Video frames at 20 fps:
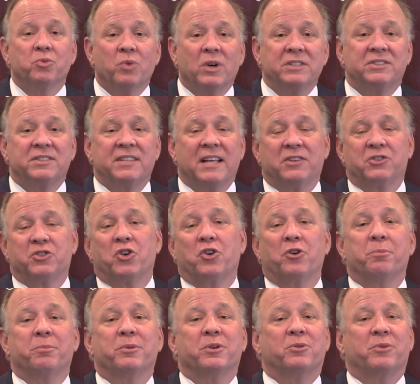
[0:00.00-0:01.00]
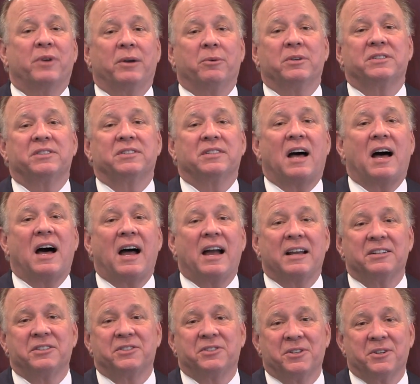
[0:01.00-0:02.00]
What's that terminal rate? What's the
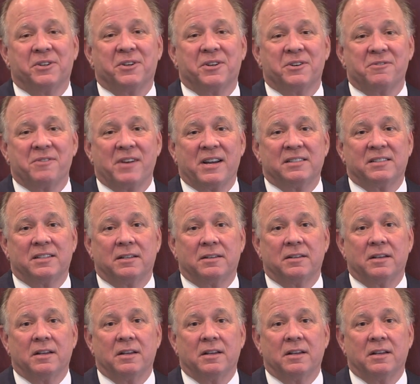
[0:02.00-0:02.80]
highest they're going to reach?